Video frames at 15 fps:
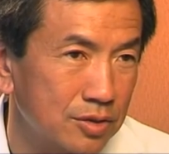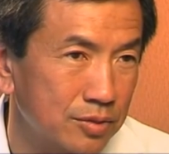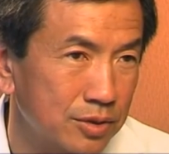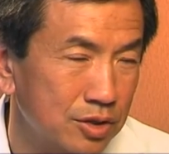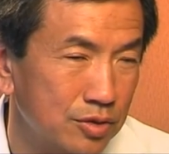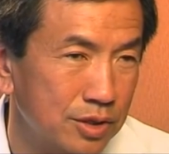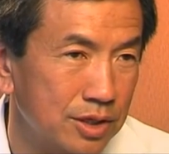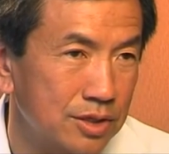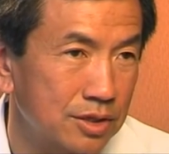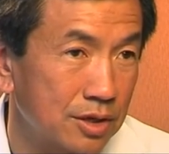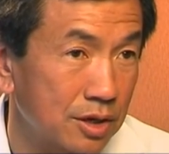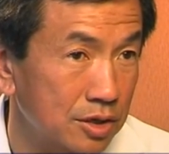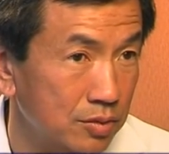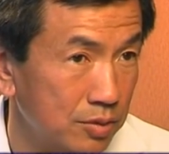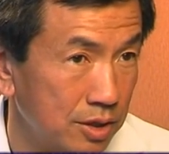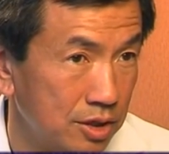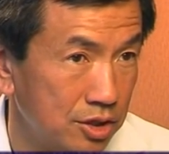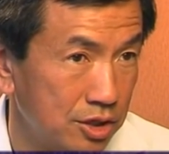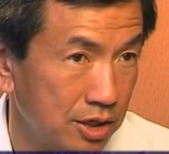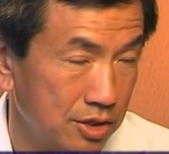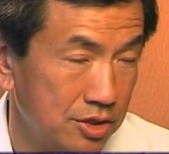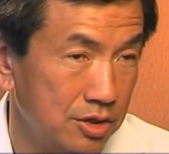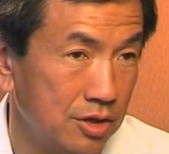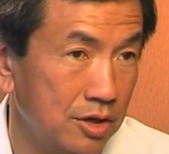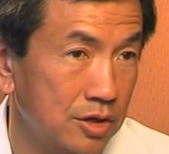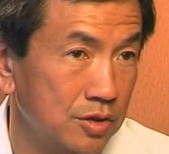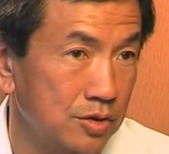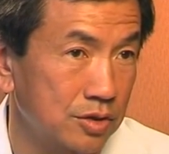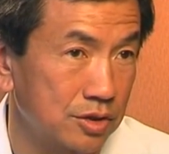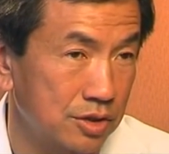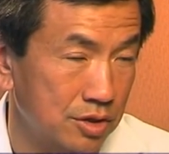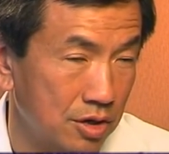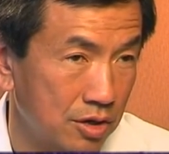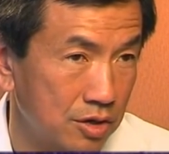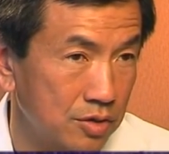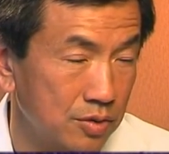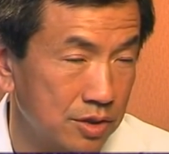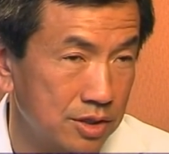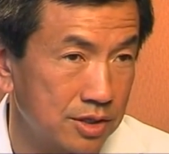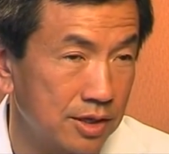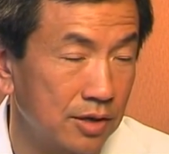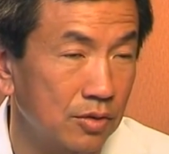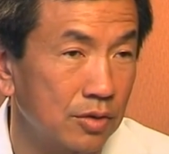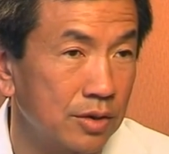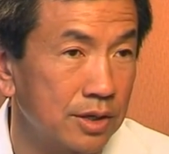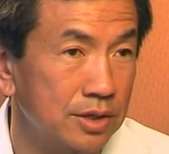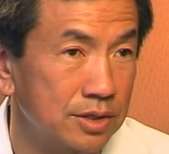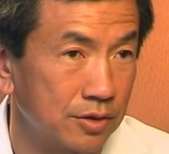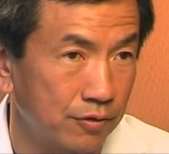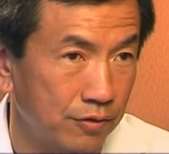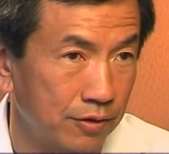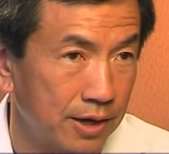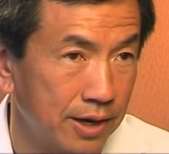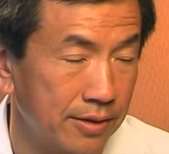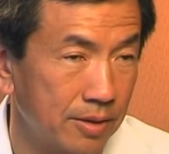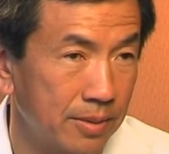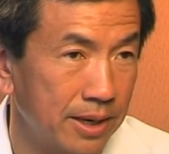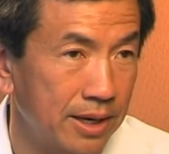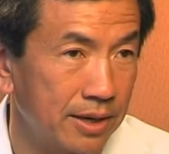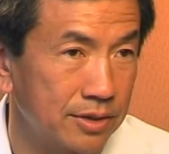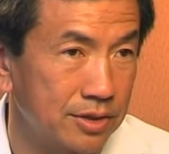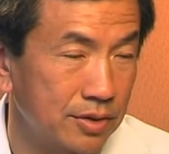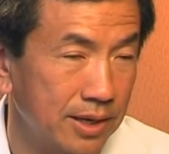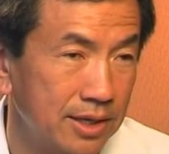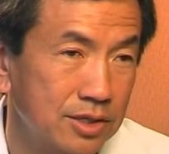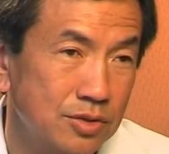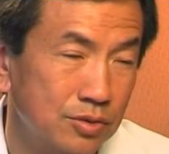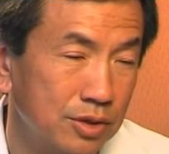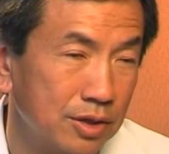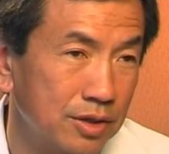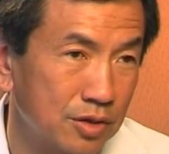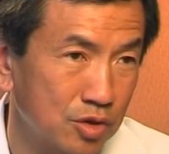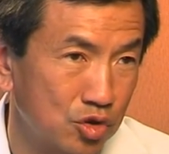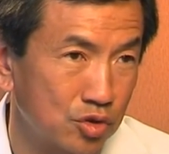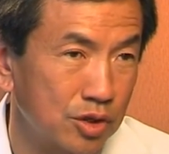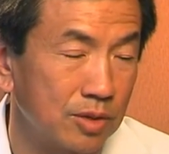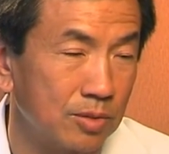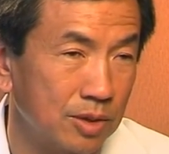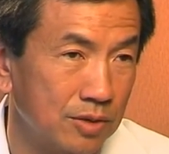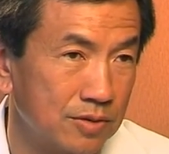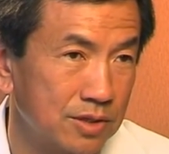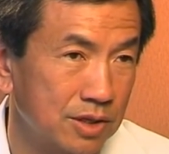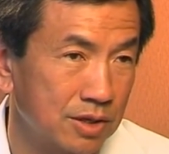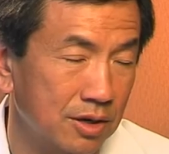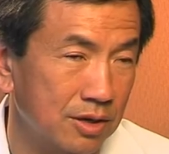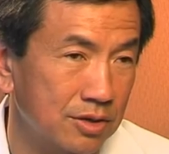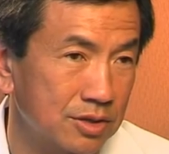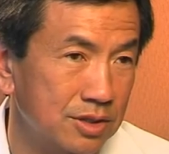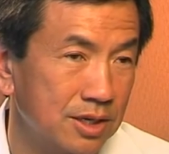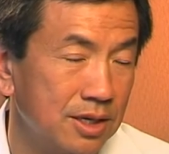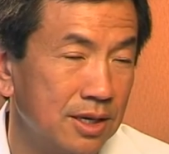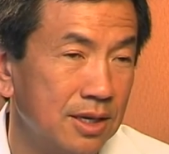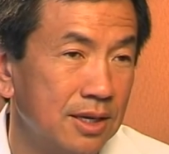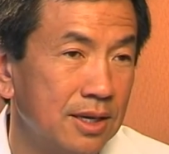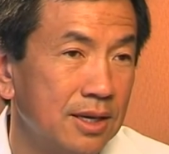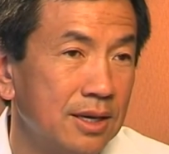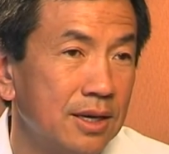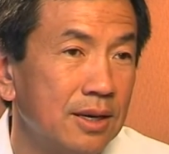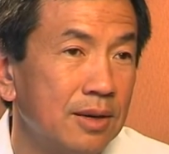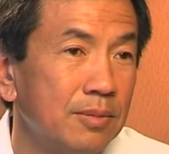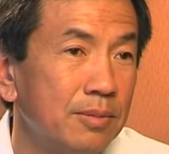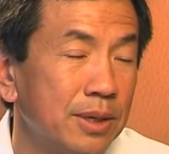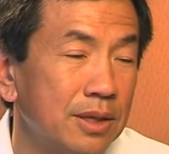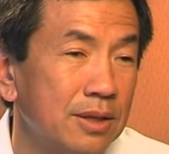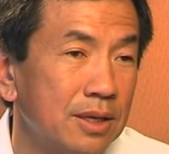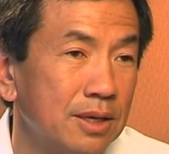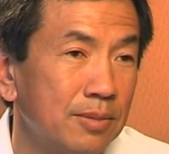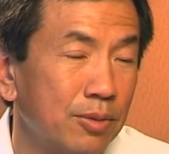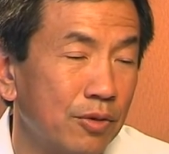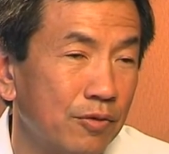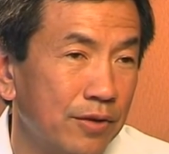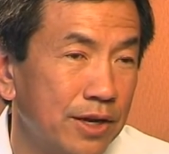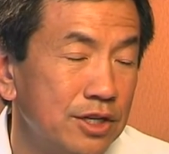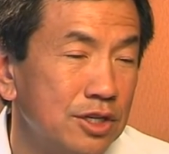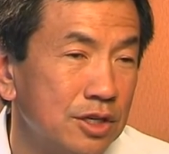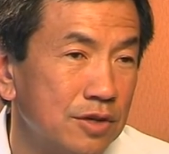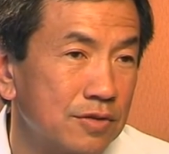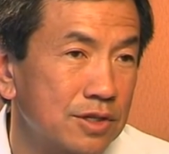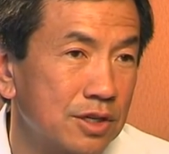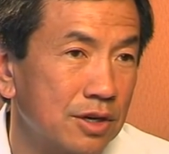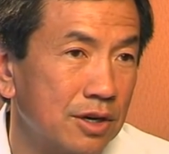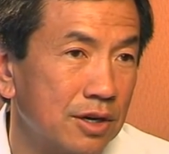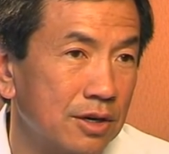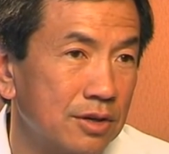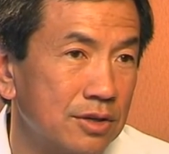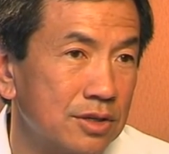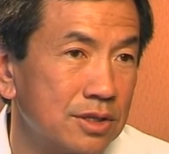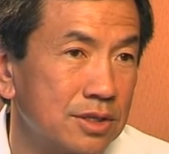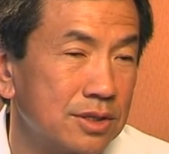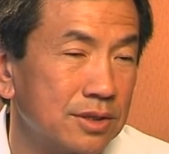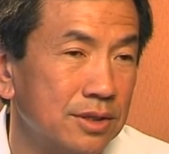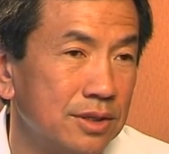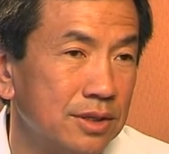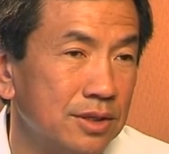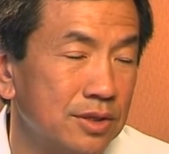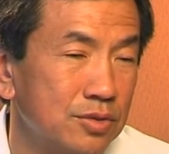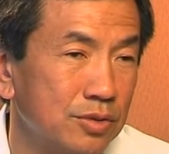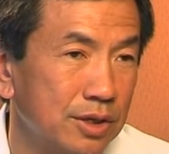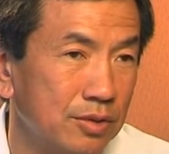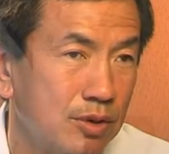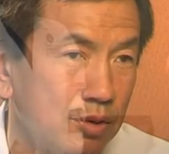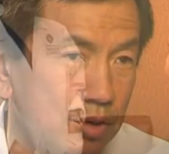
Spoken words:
We treat scars. We inject scars with steroids to flatten them out. So that's really the treatment of scars. But the prevention of scars is really what